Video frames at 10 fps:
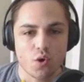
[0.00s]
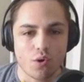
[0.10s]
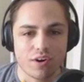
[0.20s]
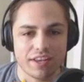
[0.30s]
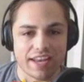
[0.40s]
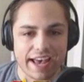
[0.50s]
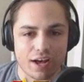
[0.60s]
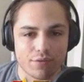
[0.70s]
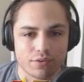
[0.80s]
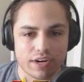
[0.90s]
Yordan
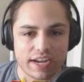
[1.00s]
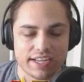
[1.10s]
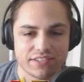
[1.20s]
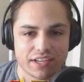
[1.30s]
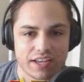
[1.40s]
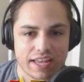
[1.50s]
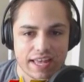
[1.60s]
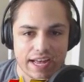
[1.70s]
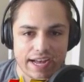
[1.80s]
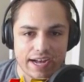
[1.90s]
Alvarez,
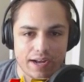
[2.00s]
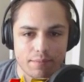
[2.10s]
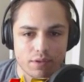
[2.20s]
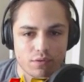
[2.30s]
um, the